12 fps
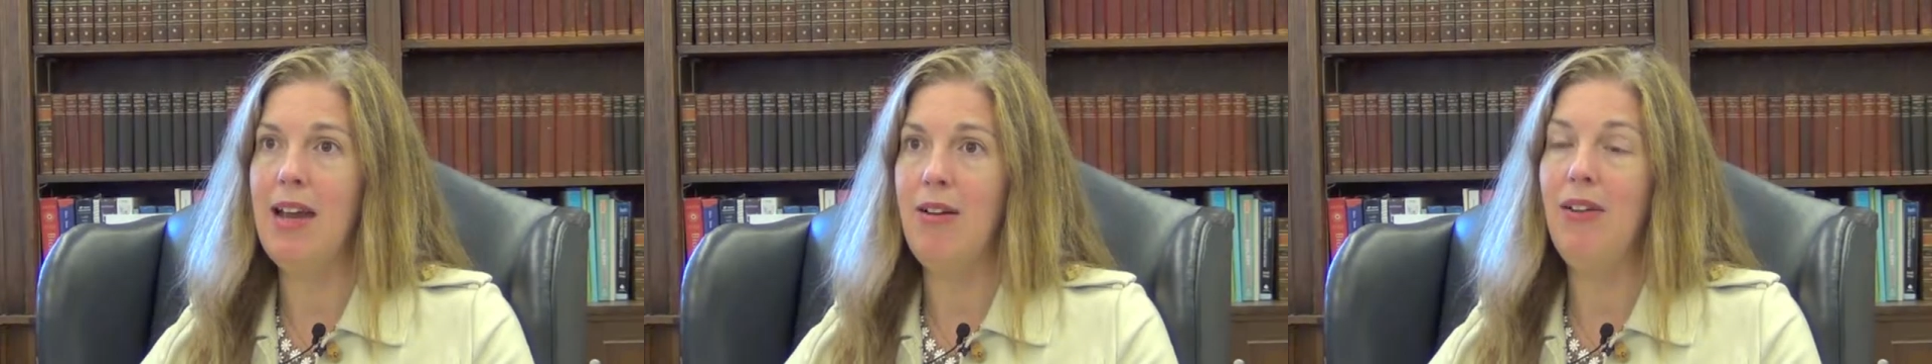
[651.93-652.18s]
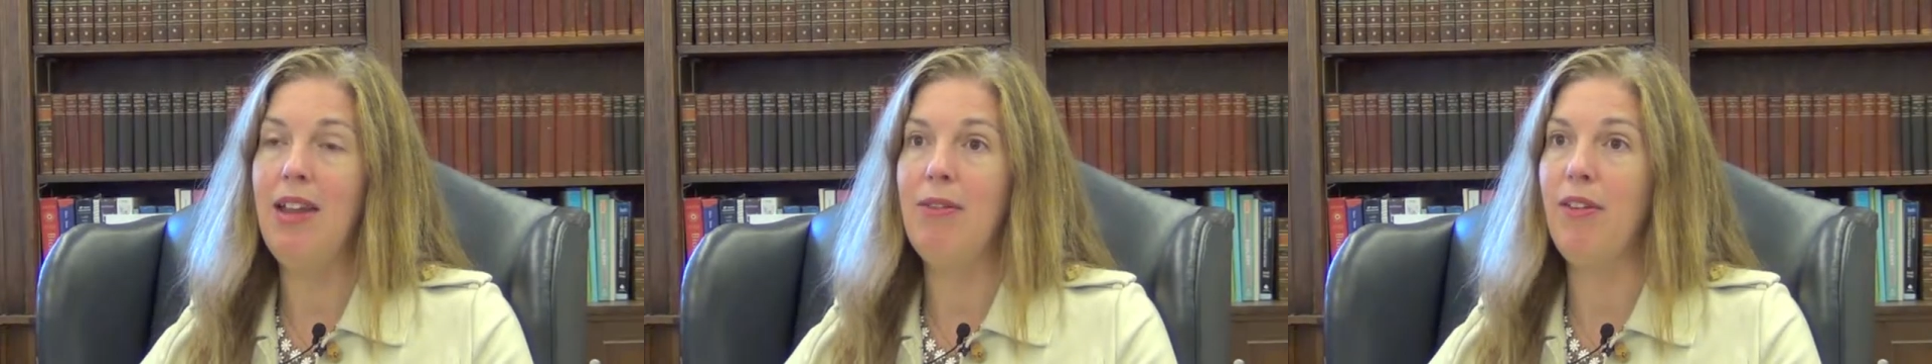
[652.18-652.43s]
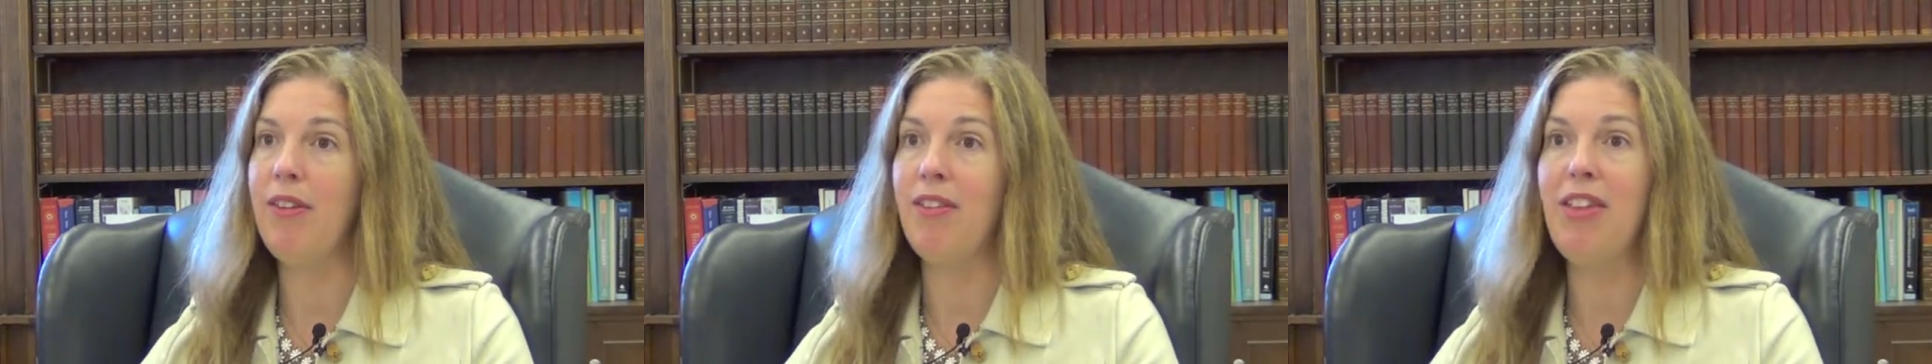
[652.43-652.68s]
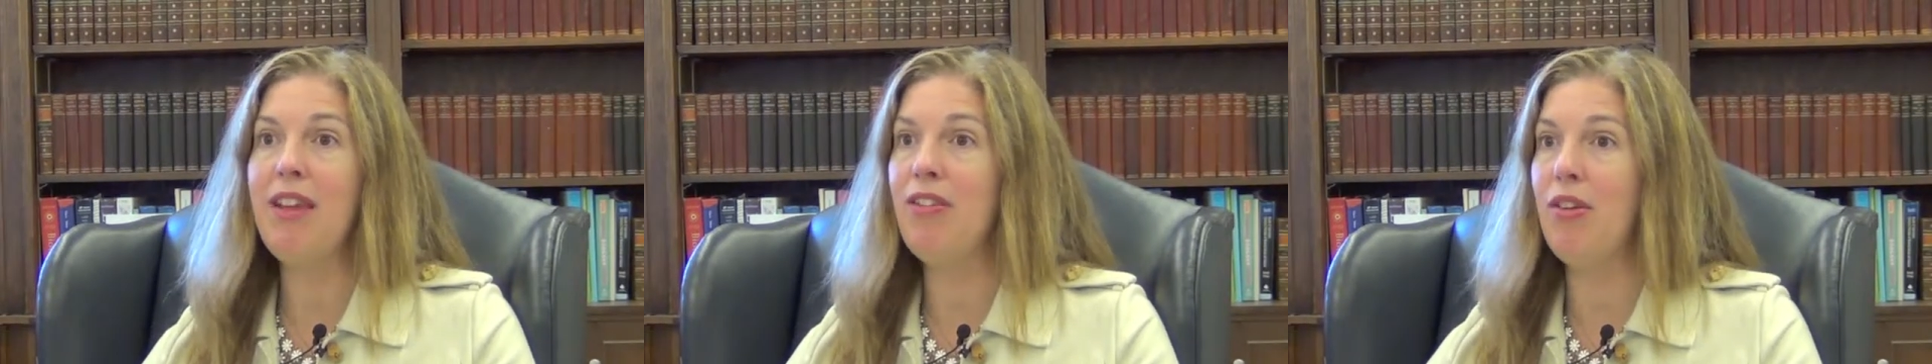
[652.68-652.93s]
at all levels.
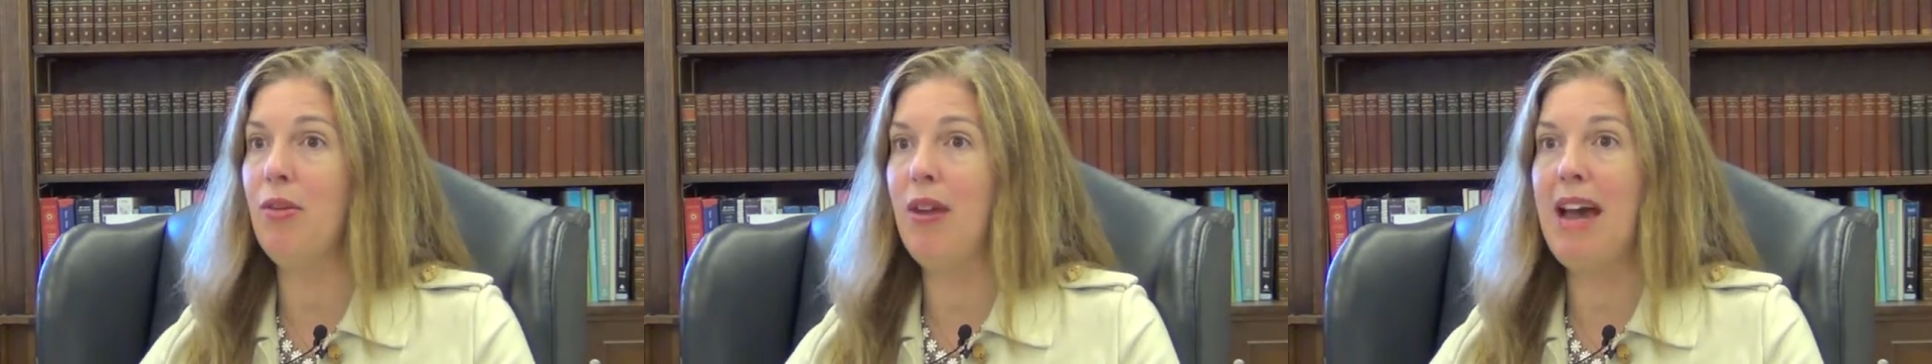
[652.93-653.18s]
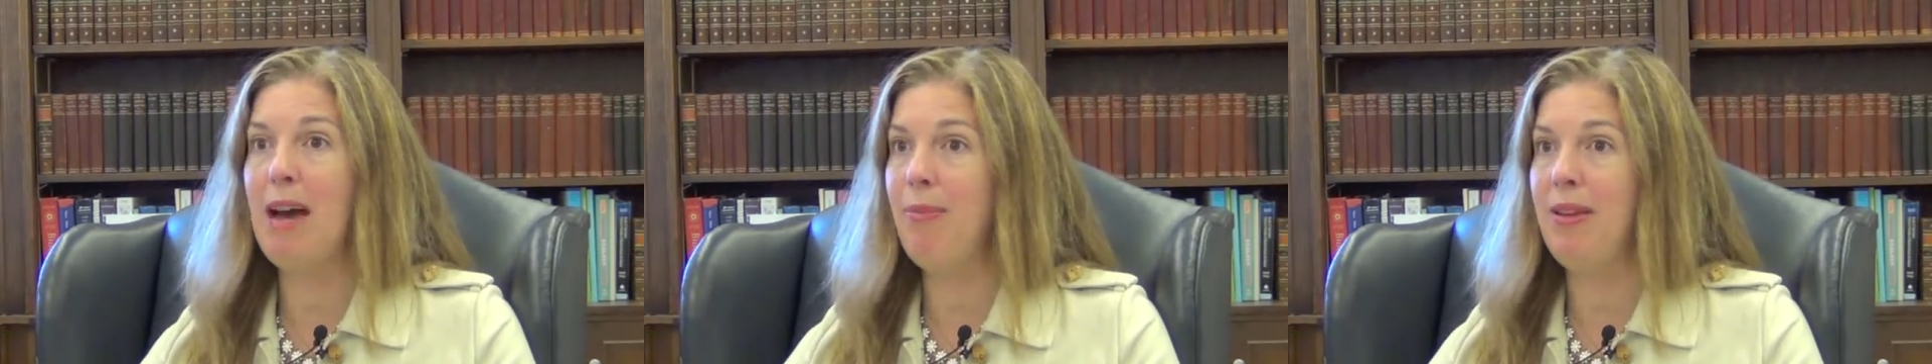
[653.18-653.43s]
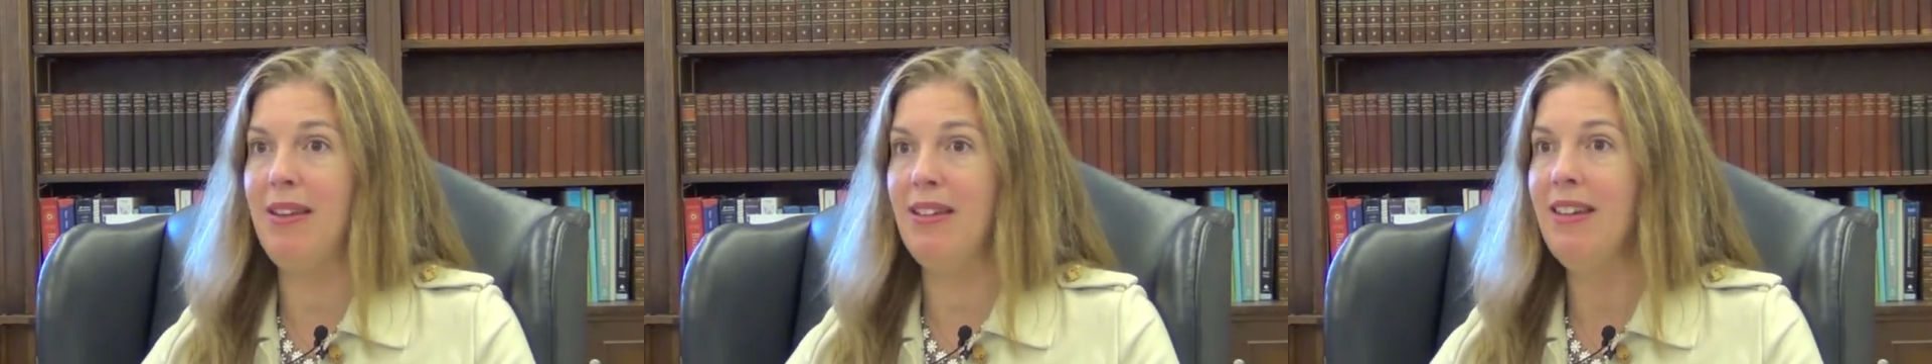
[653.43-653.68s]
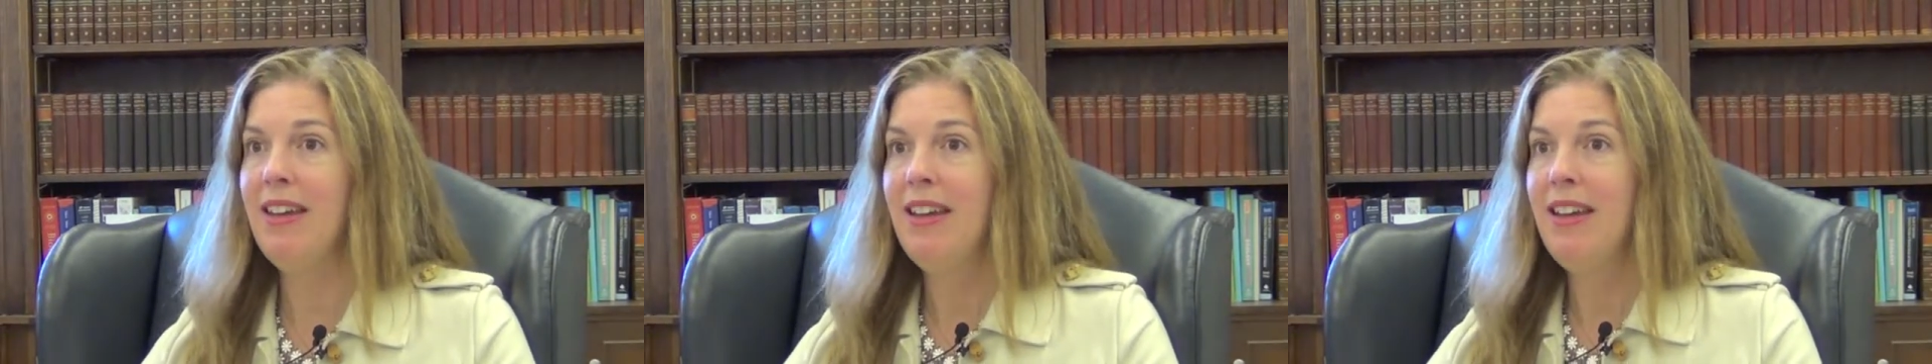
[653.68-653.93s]
Because things don't happen.